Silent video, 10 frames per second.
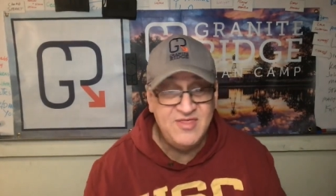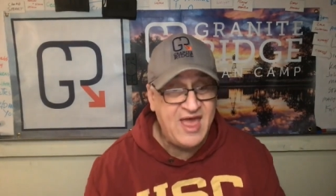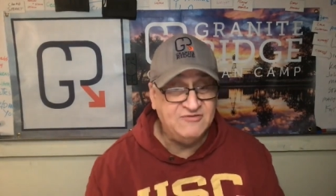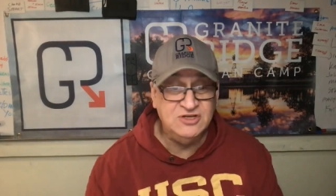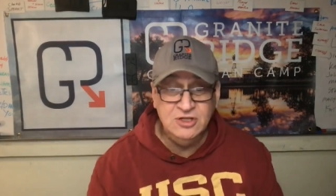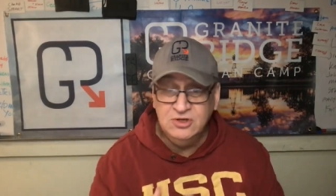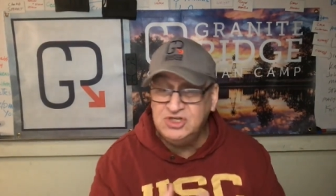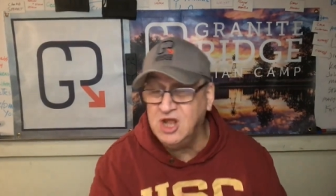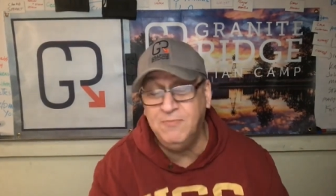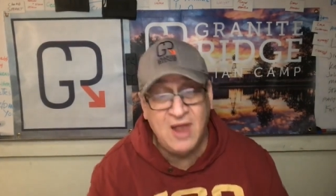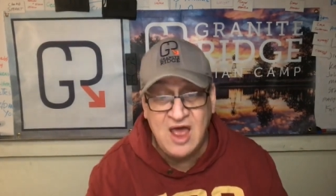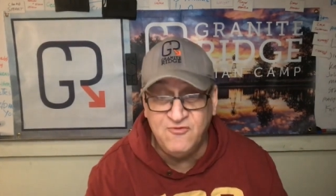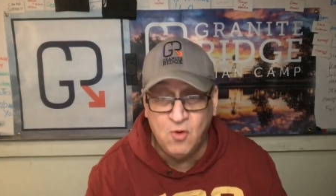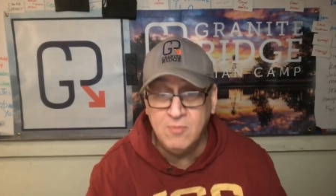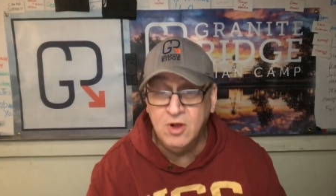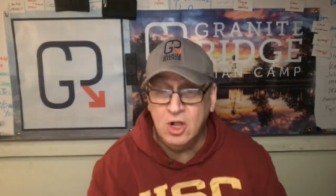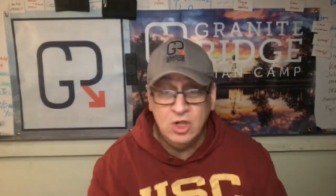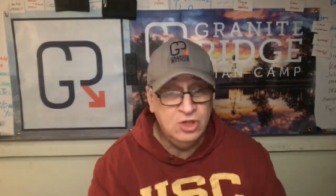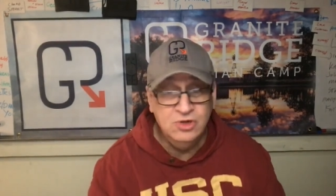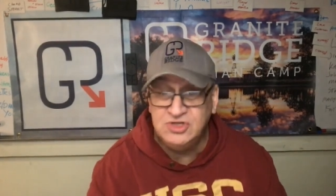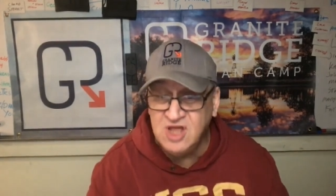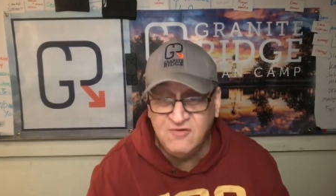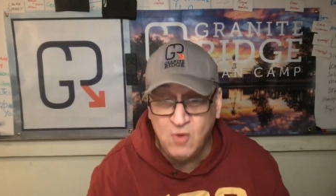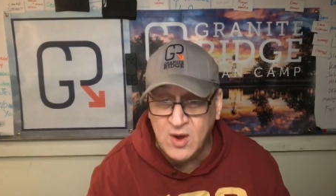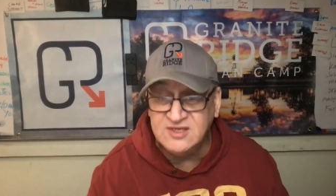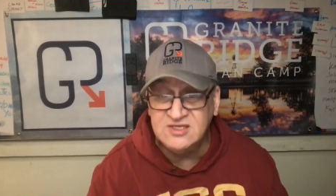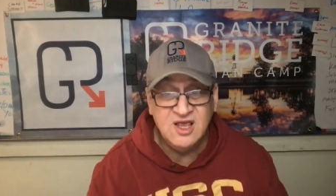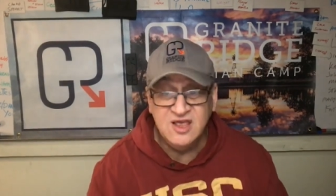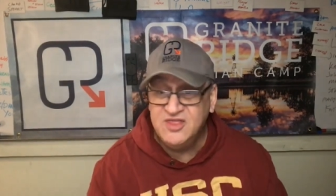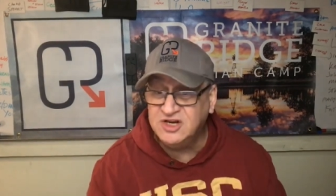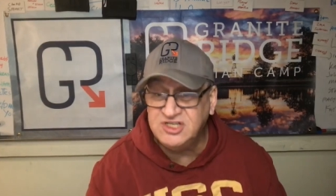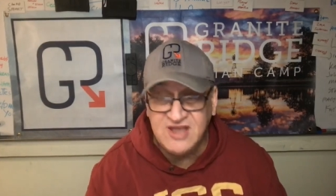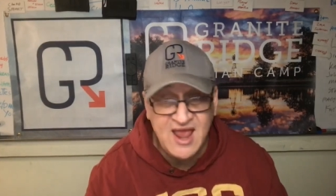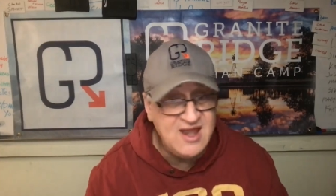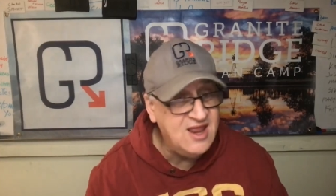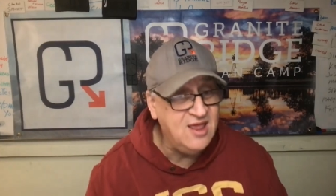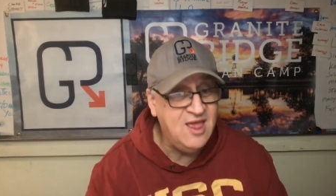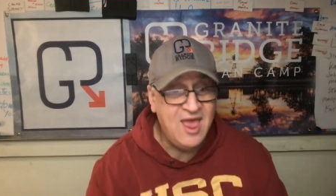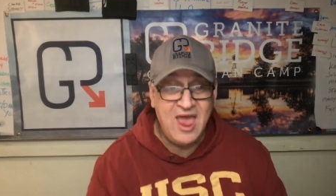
they have to lose their platform, lose their voice, their standing,